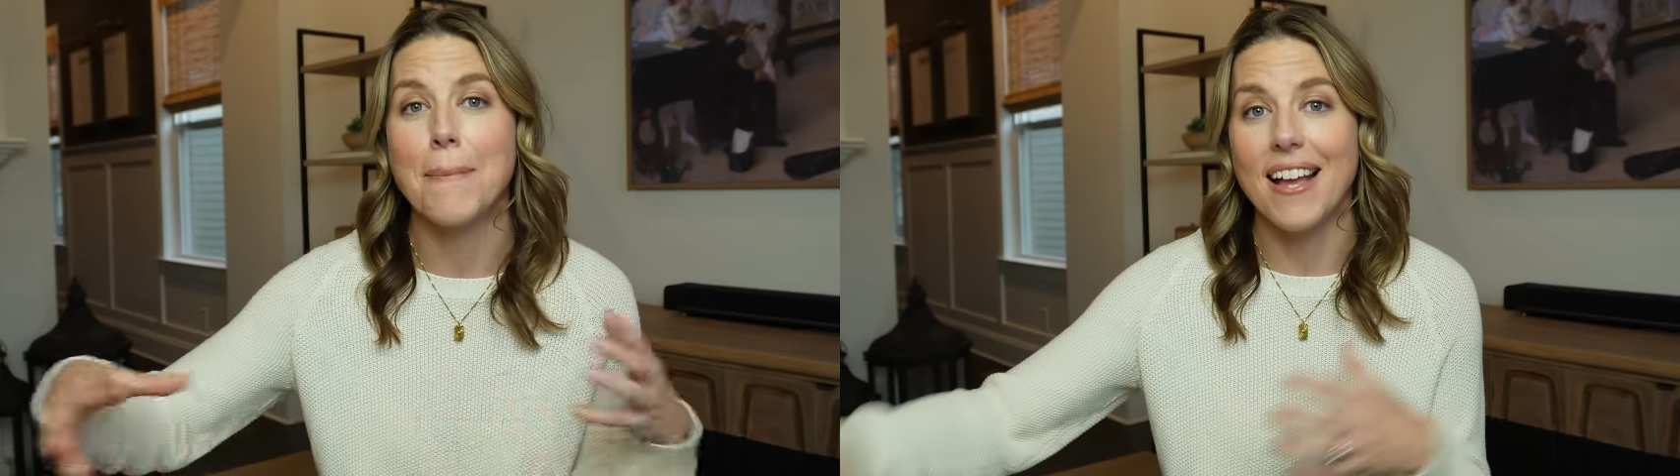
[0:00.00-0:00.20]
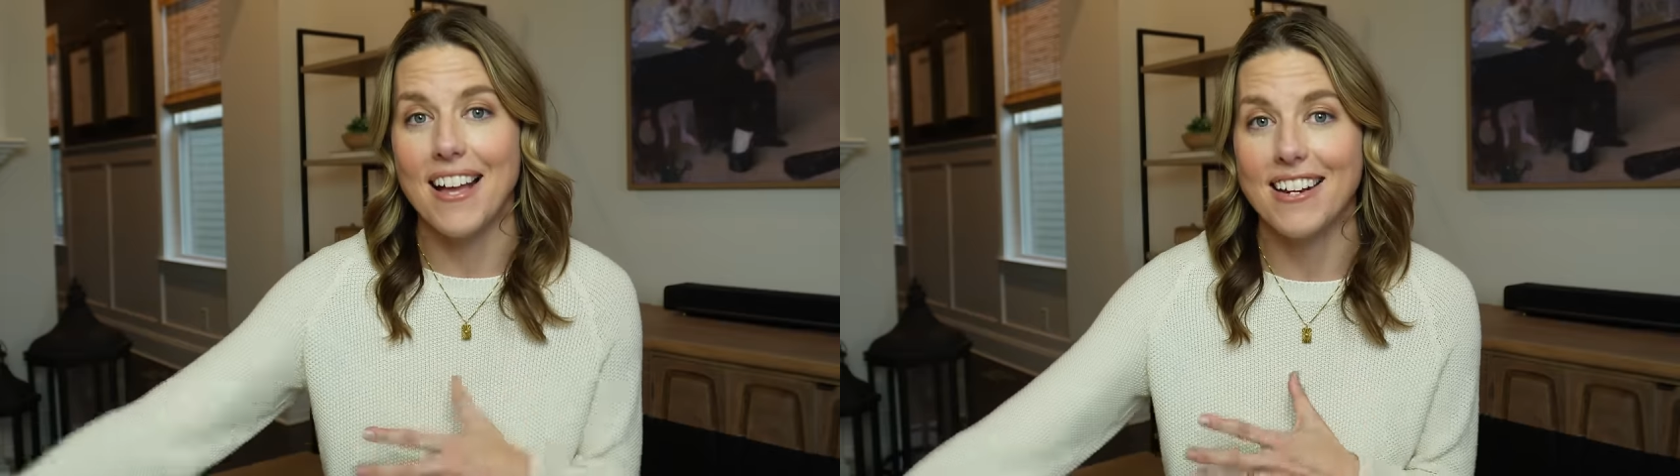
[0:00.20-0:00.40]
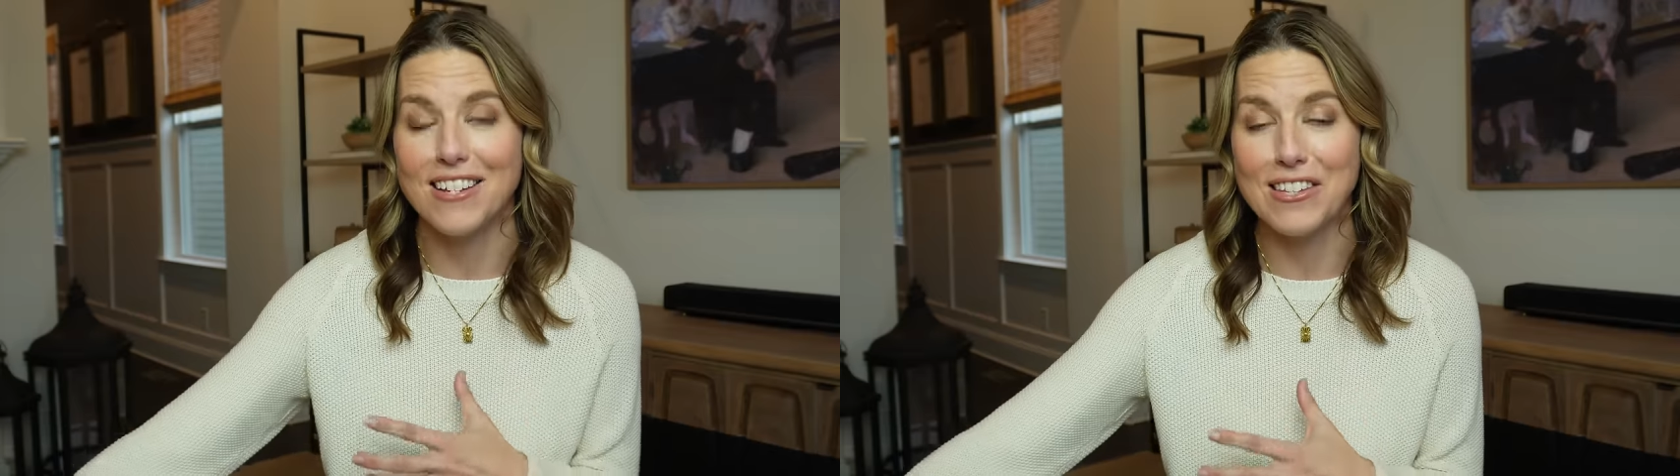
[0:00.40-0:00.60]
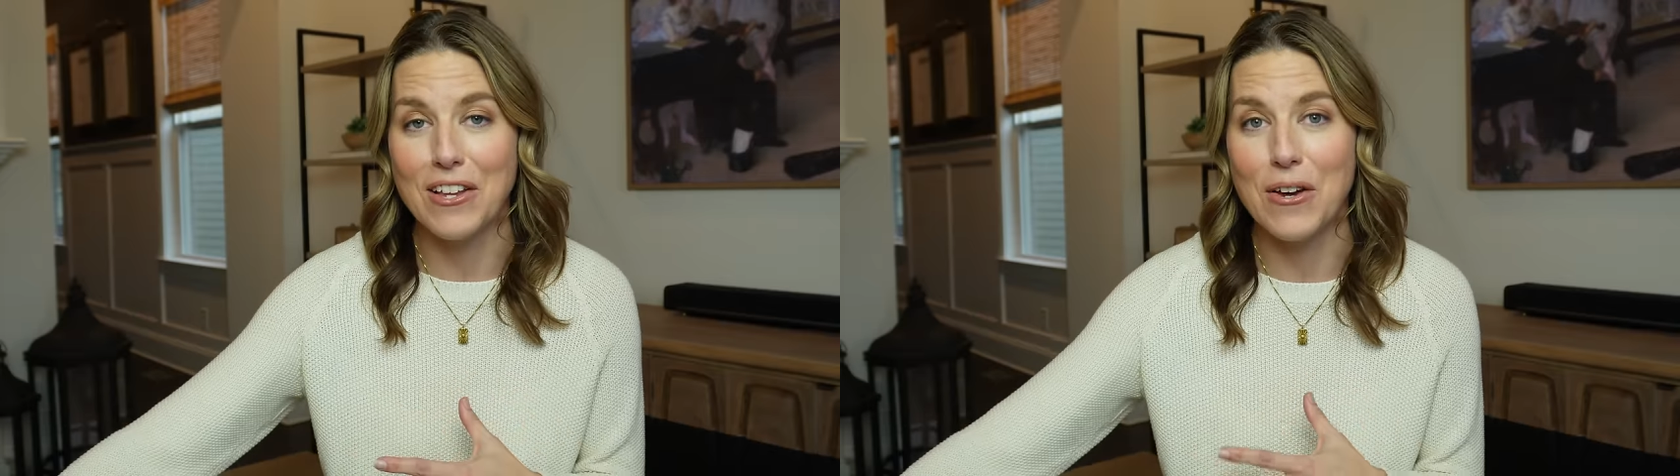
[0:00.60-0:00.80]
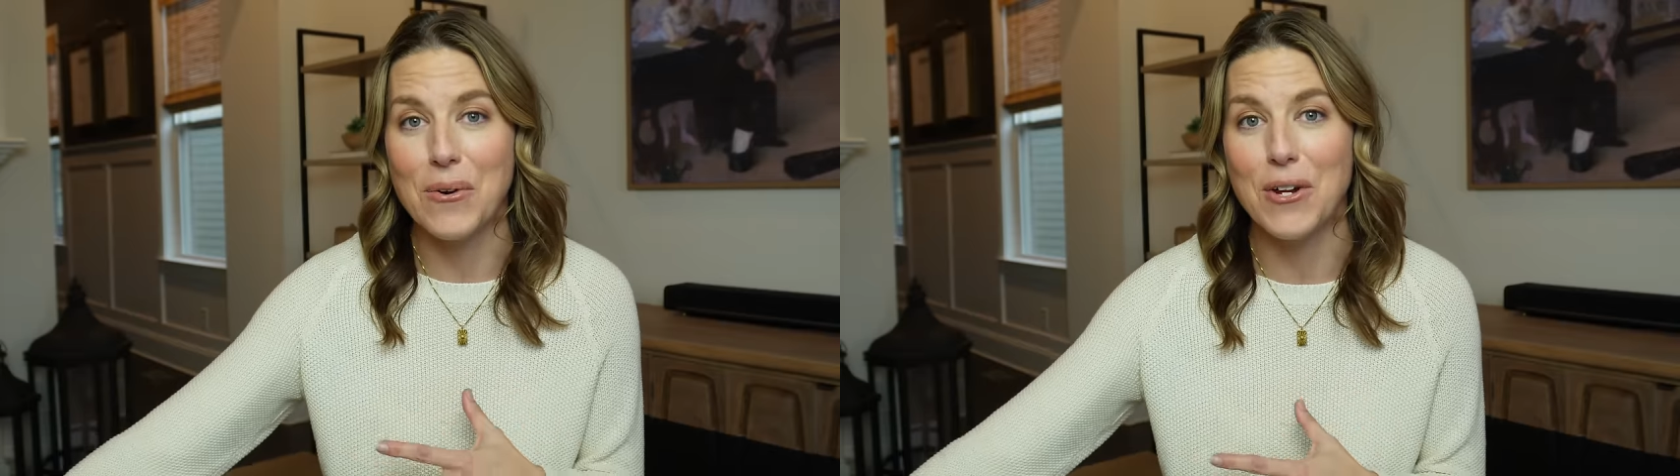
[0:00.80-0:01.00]
my Annie
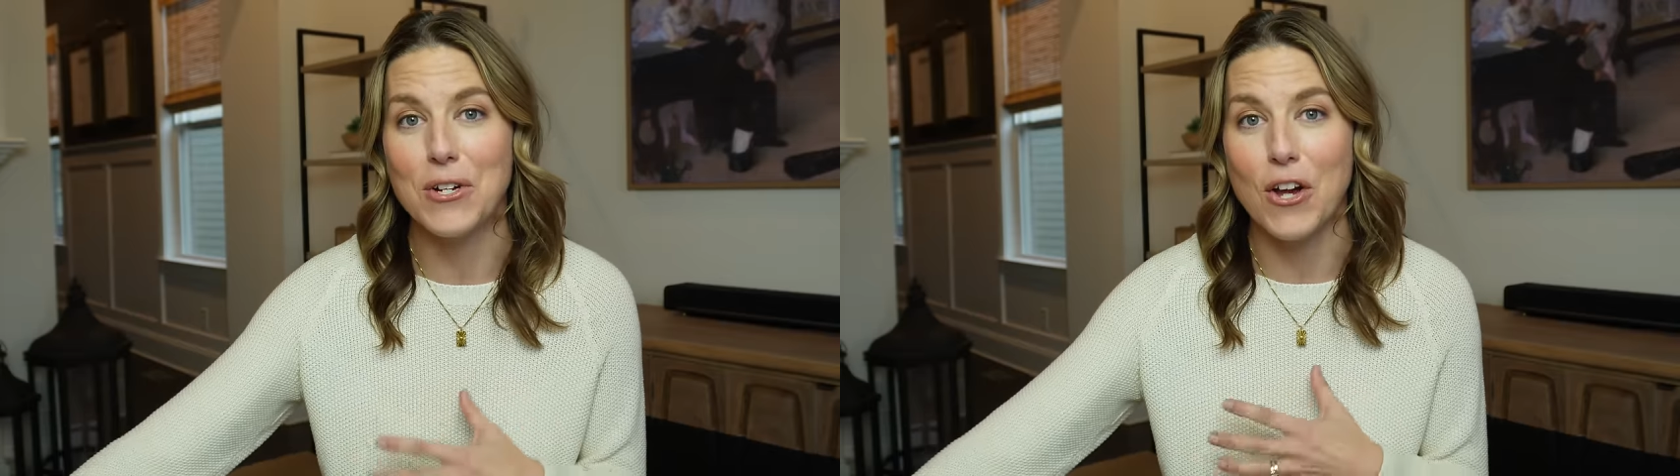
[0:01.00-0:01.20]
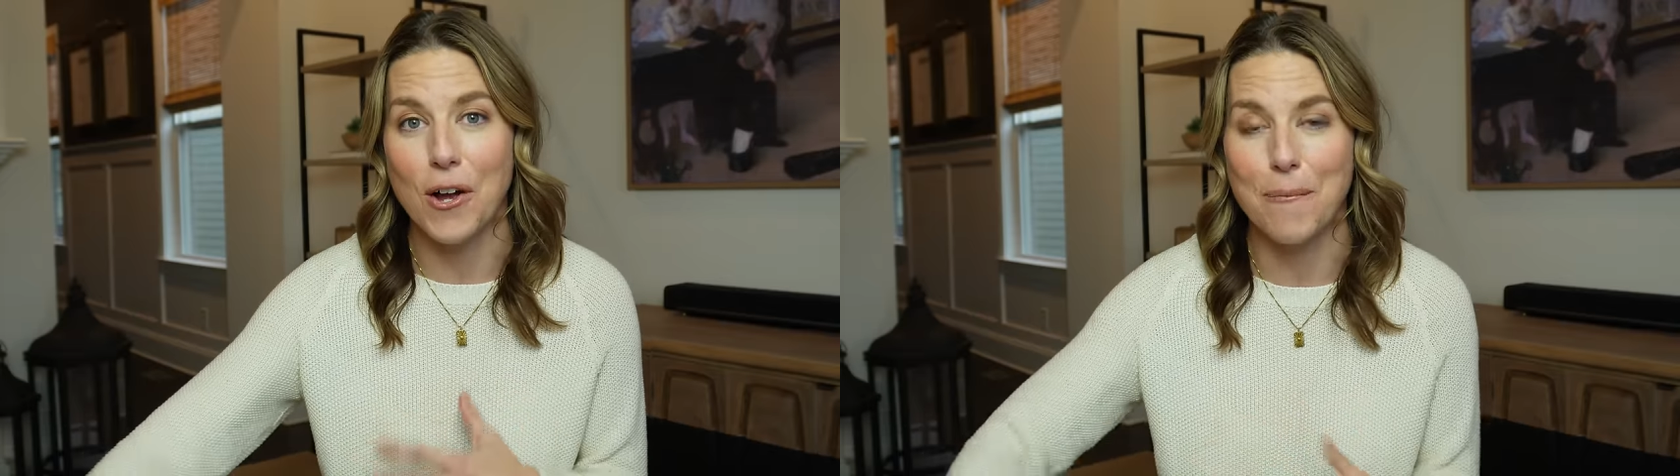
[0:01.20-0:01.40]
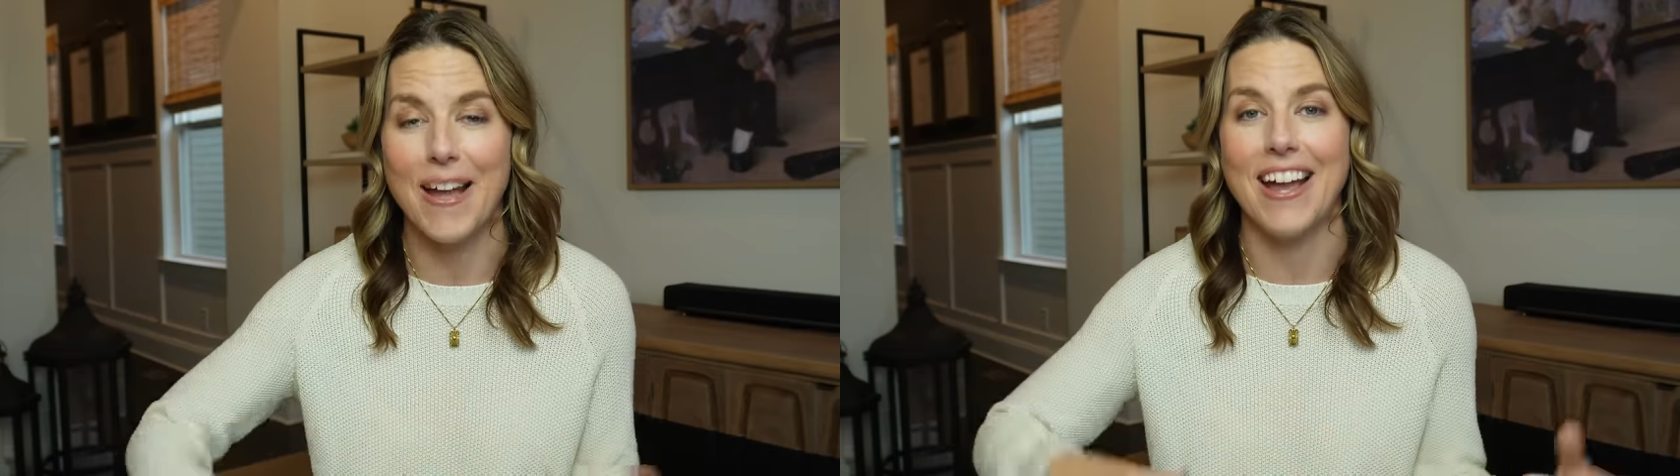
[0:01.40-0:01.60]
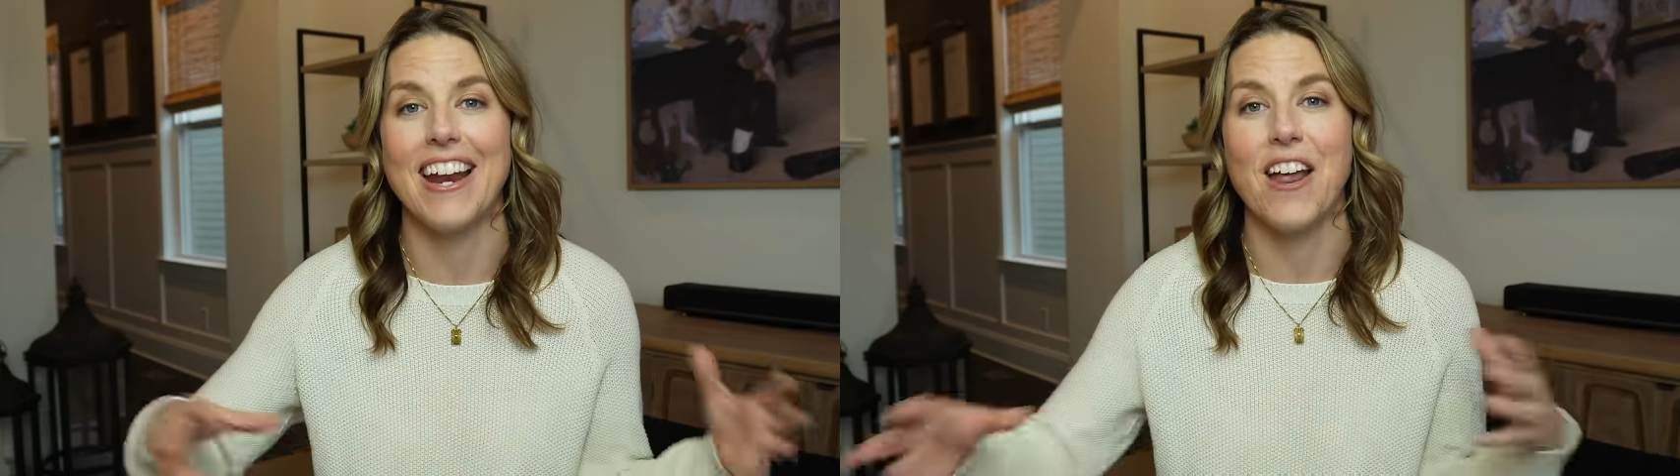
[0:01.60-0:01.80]
Sloan chalk paint